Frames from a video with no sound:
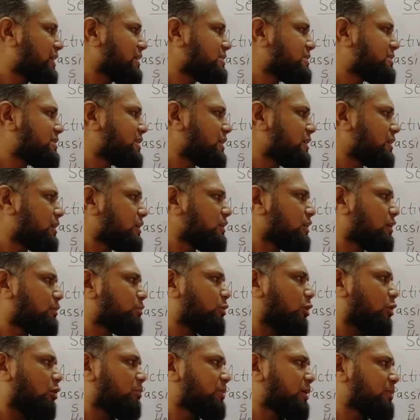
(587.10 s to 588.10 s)
consider the
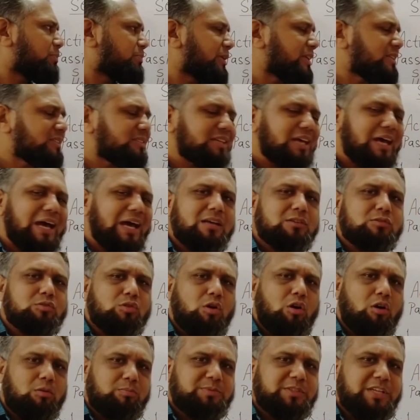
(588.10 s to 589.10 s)
bobby pins as
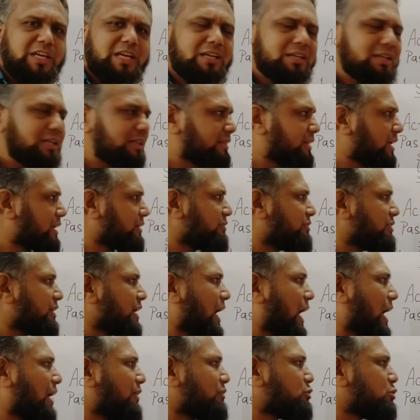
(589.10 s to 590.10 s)
object, then we
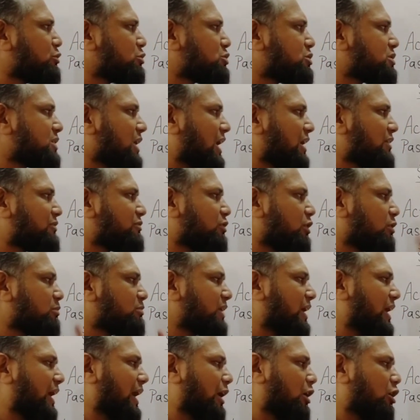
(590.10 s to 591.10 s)
have to start from
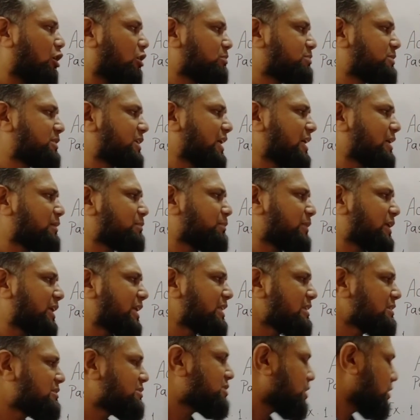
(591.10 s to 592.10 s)
the object,
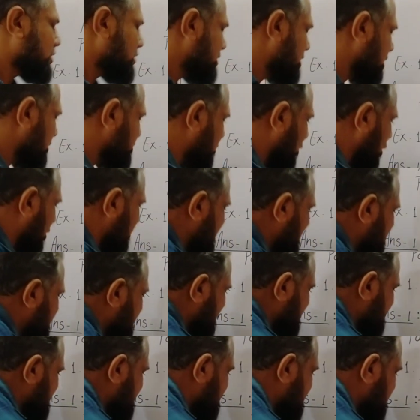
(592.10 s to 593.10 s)
means the bobby
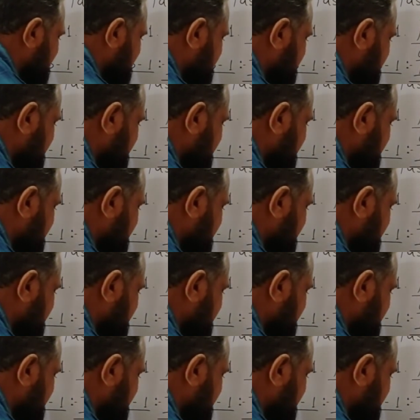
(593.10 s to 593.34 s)
pins.